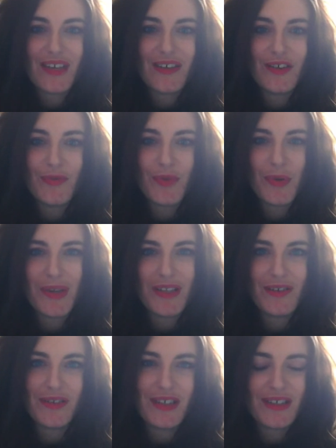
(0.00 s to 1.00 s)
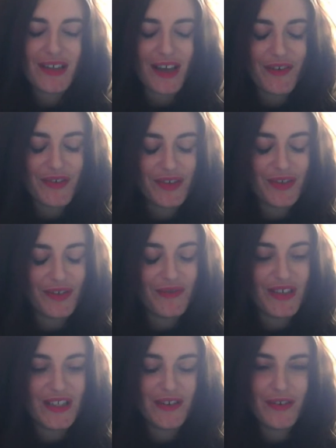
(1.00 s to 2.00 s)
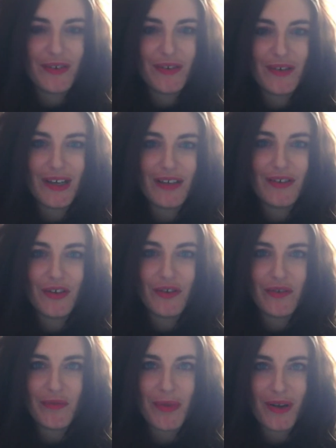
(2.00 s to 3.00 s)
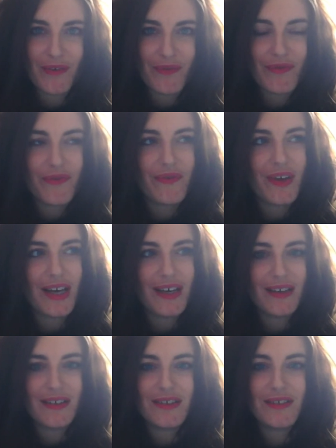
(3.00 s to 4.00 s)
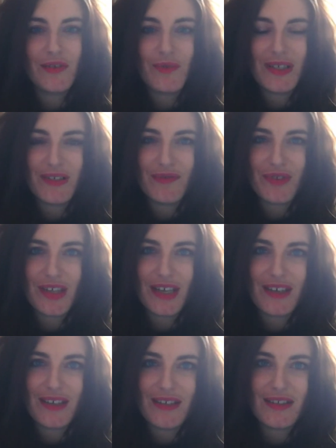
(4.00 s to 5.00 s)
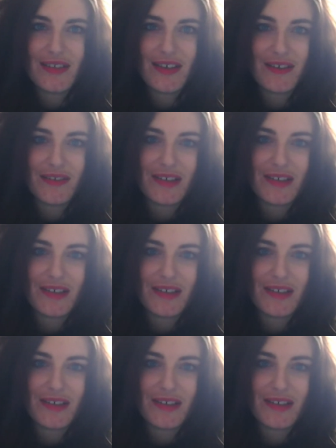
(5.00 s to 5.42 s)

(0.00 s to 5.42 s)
you probably noticed I haven't done a video in over a month, and the reason for that is